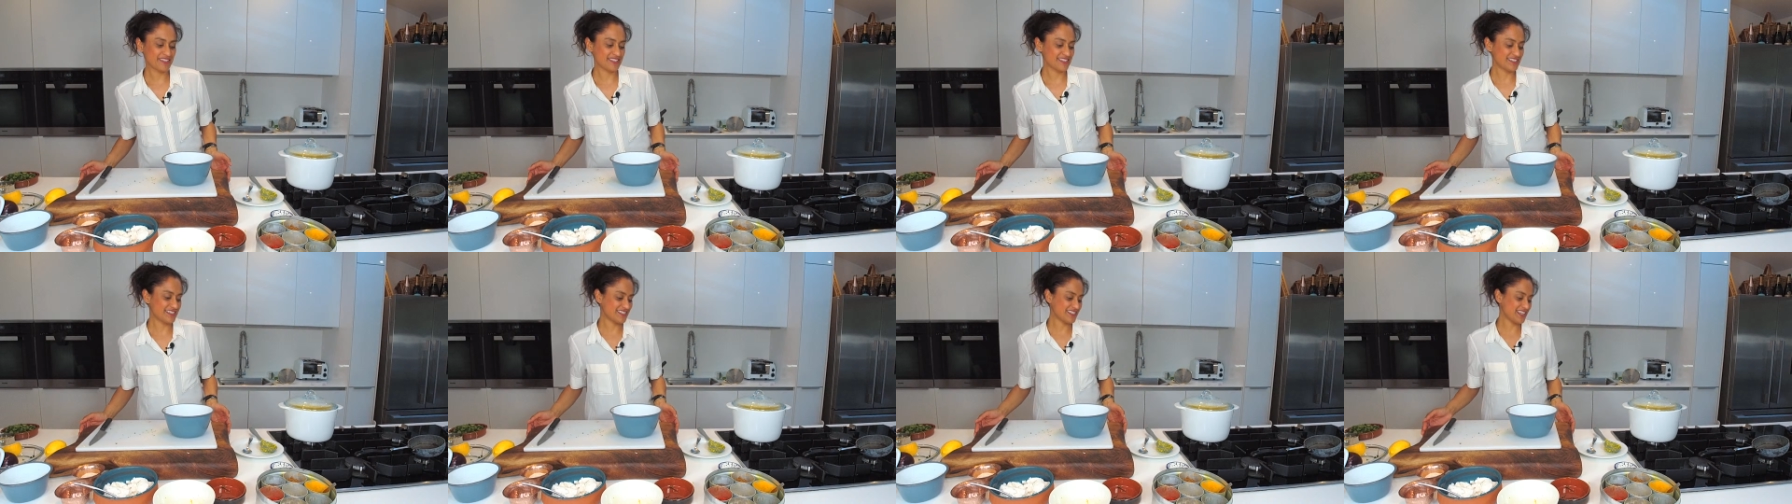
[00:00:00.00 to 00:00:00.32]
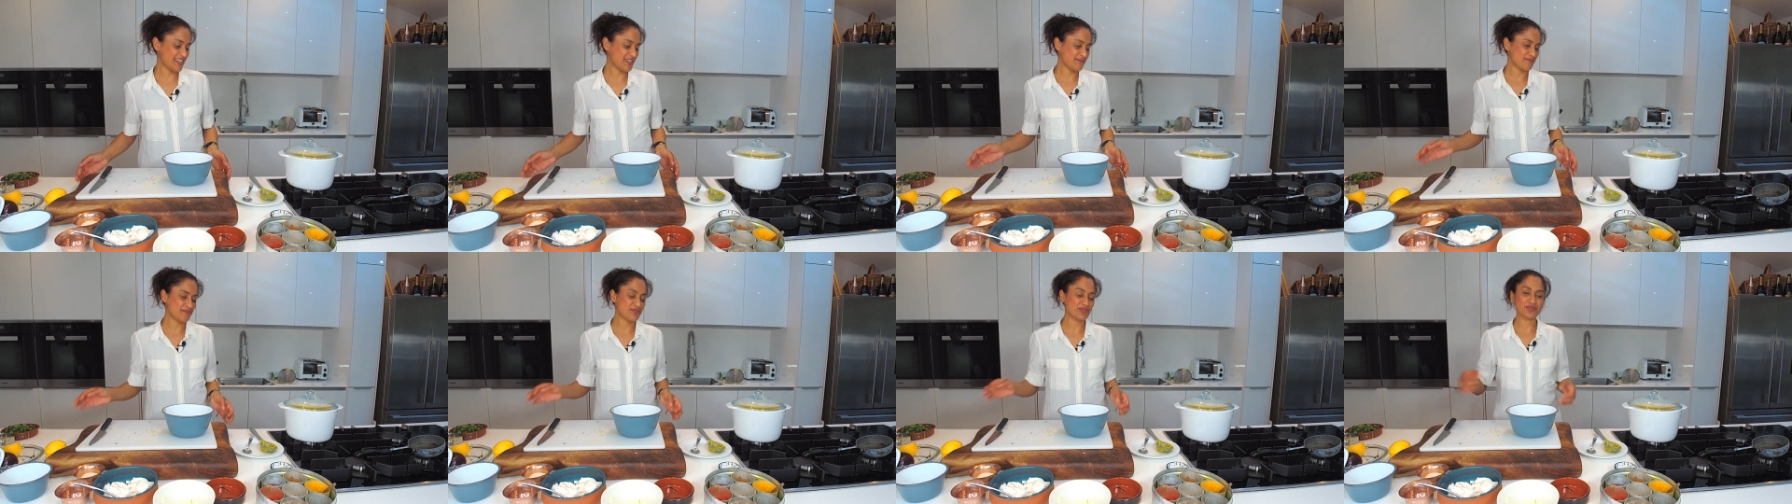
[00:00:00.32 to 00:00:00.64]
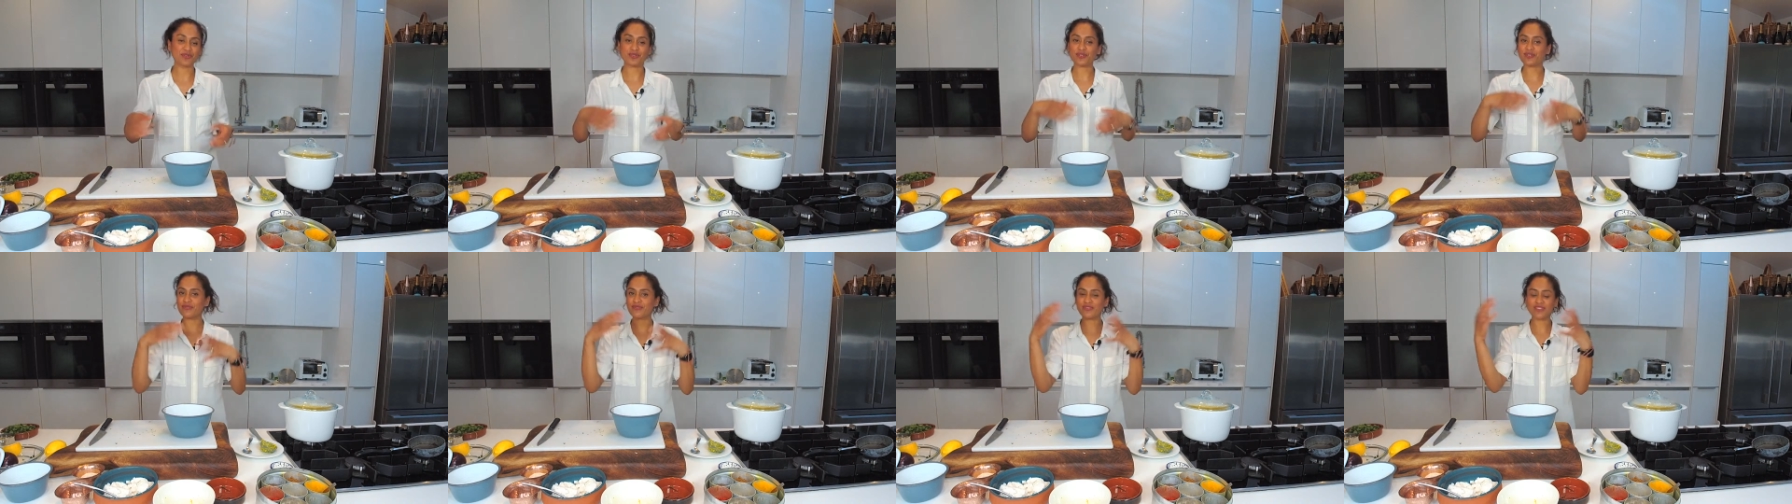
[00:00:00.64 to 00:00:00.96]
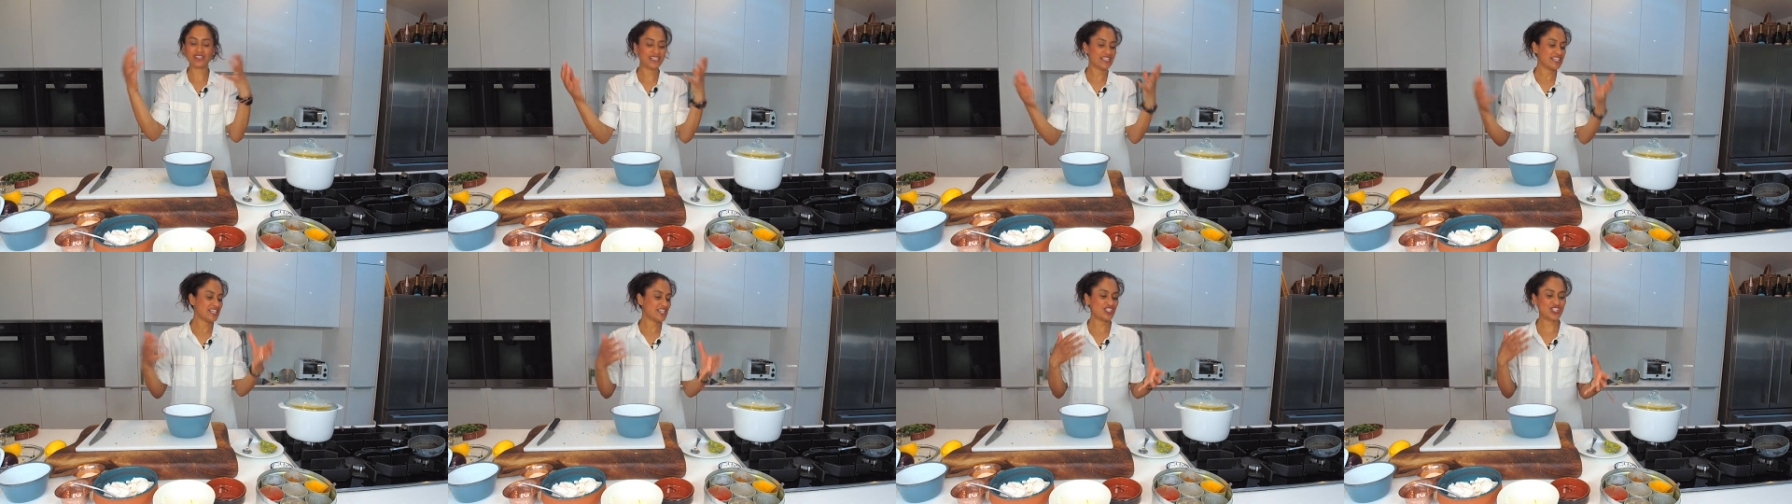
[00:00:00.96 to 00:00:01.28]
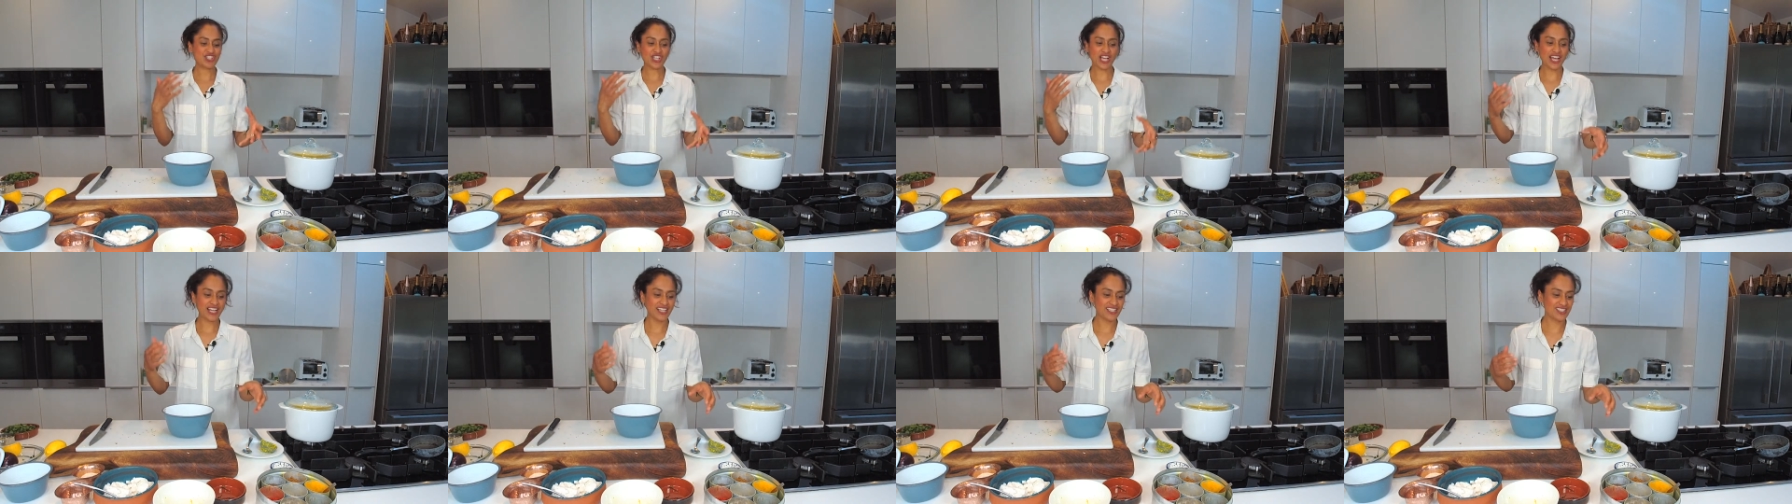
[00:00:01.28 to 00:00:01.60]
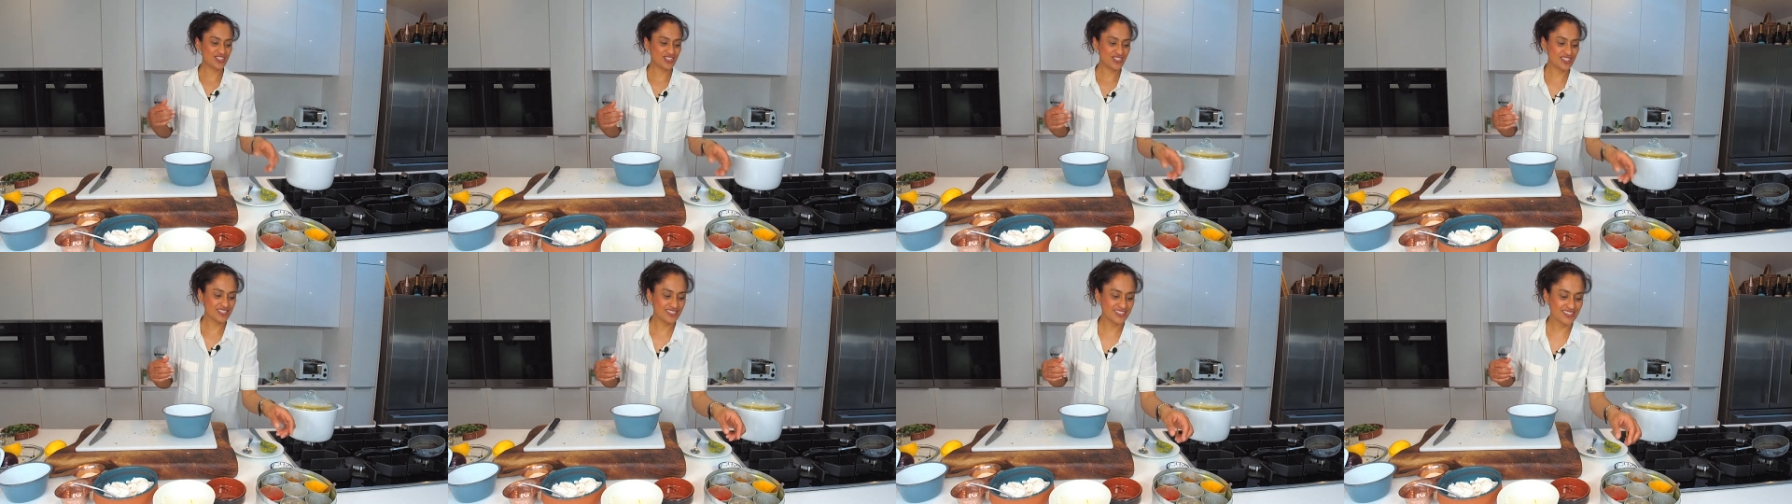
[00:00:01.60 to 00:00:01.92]
same sort of
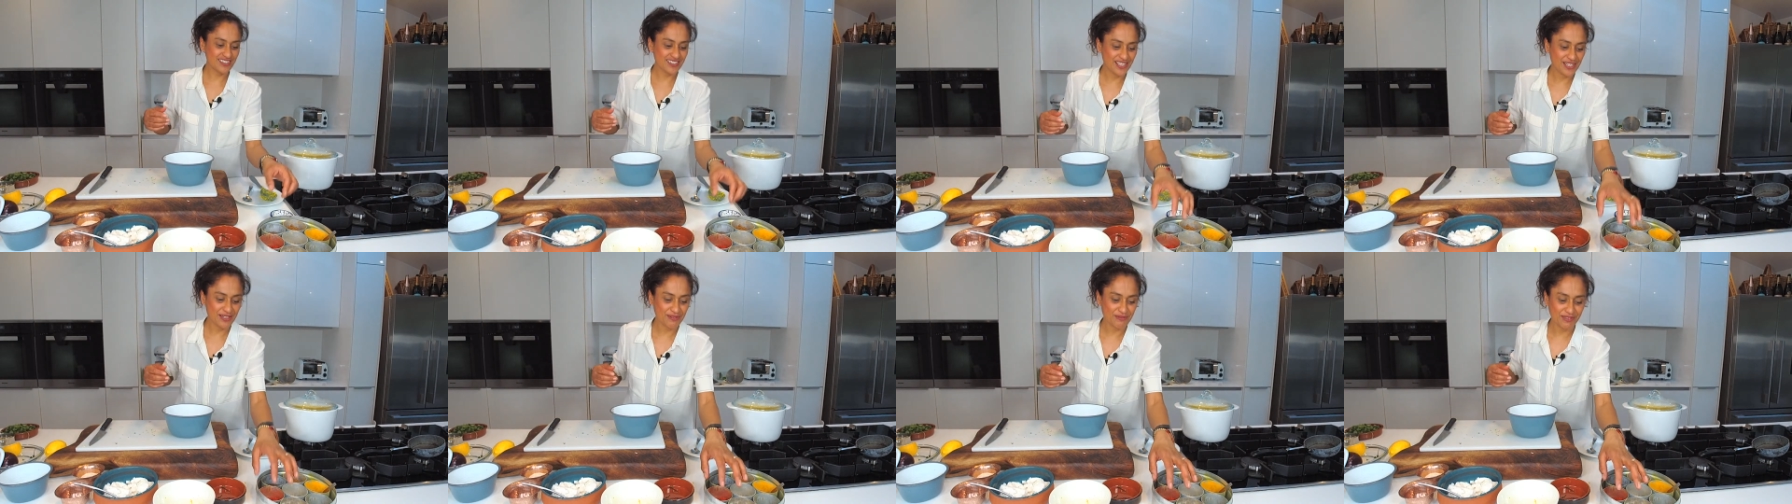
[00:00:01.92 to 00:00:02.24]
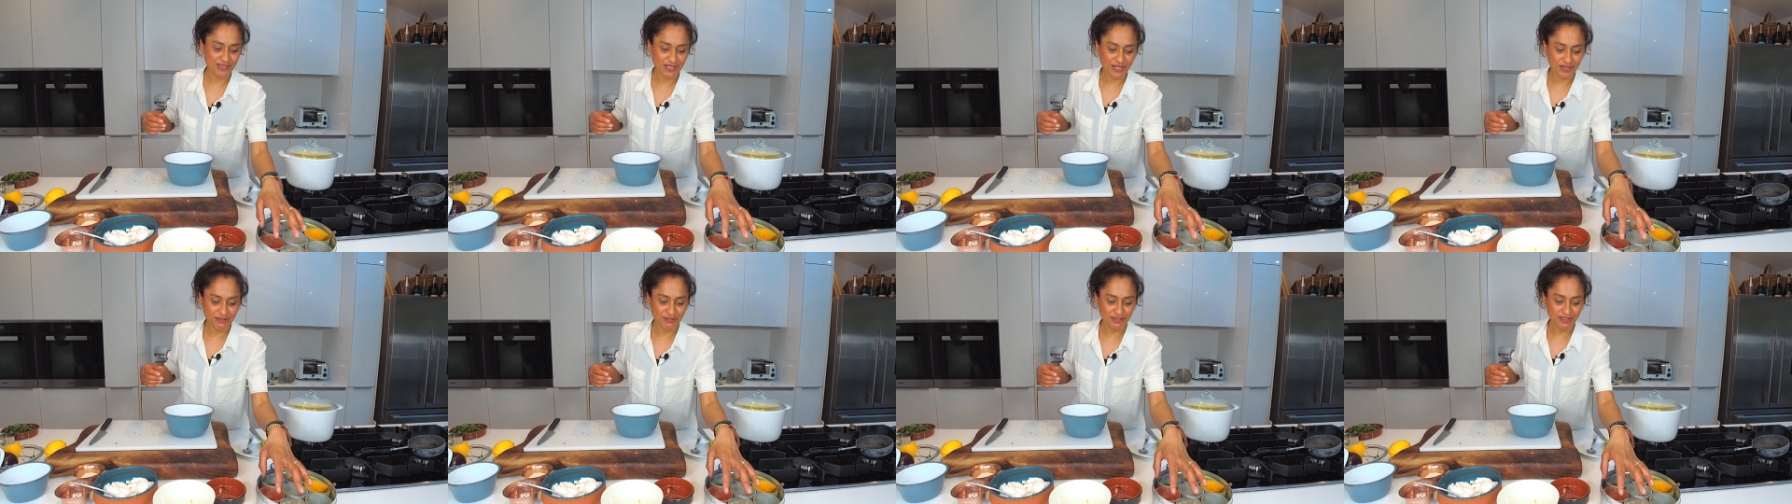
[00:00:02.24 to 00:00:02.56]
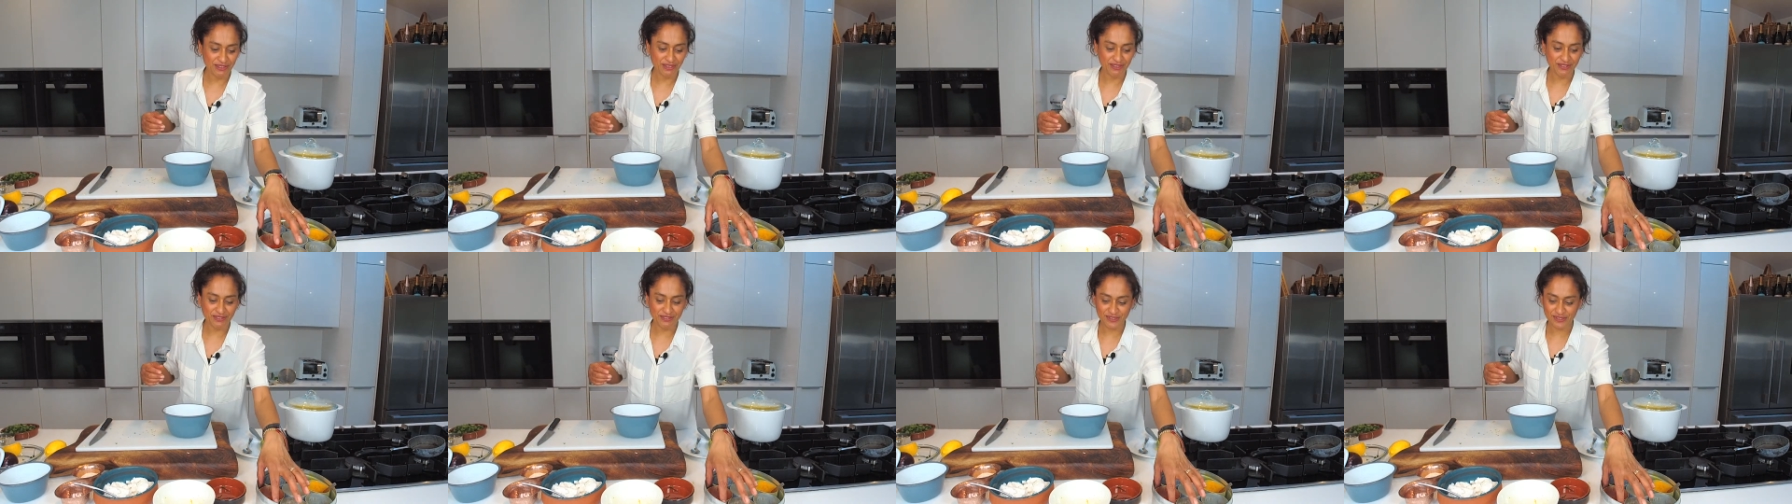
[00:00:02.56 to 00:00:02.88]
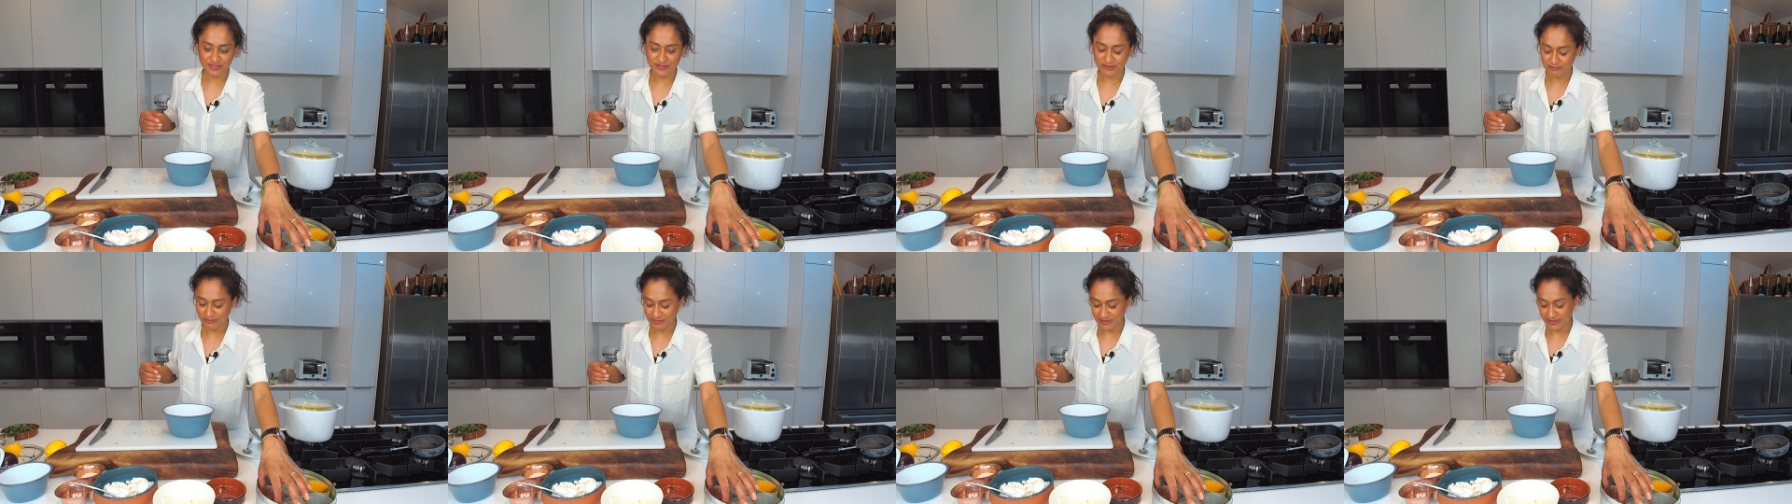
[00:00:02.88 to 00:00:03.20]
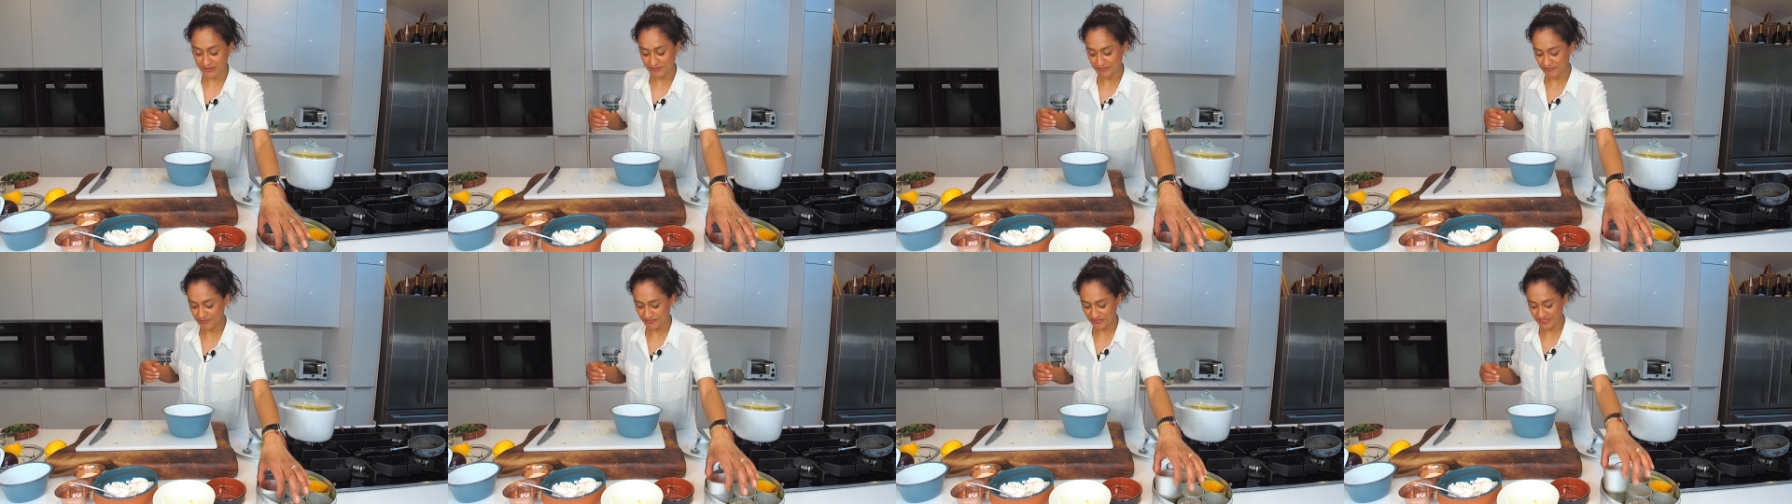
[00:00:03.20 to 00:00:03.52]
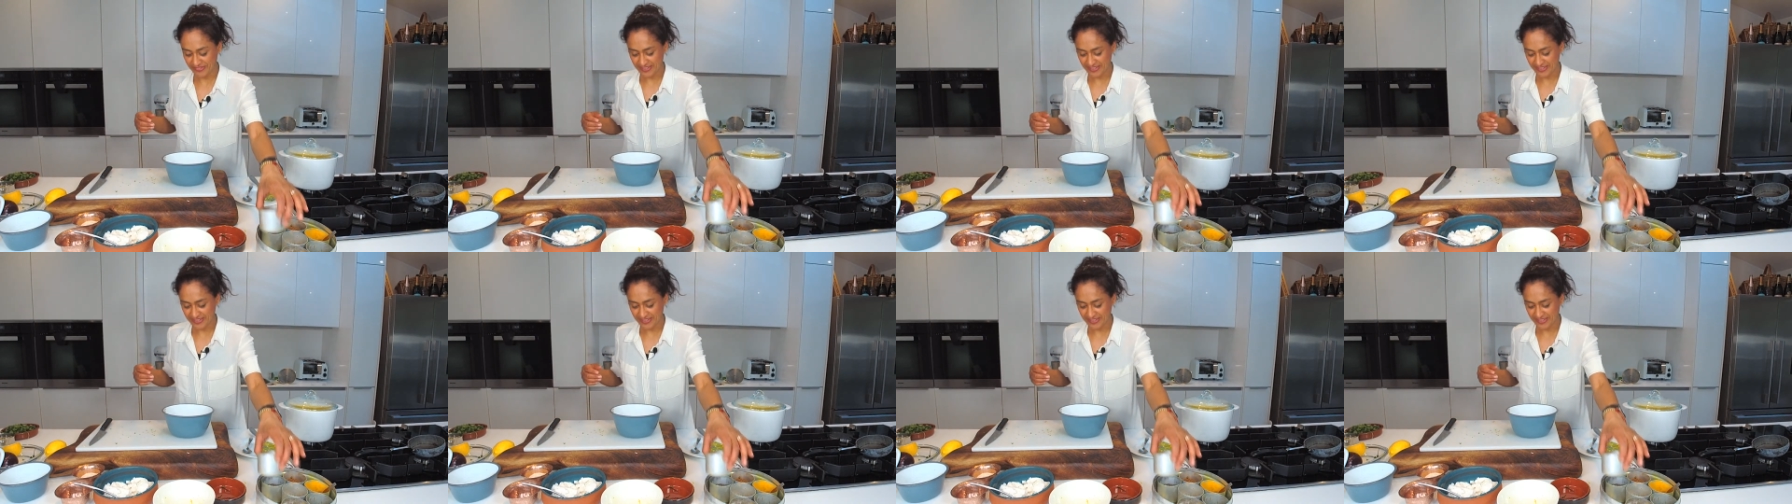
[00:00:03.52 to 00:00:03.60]
challenges that they were going through, but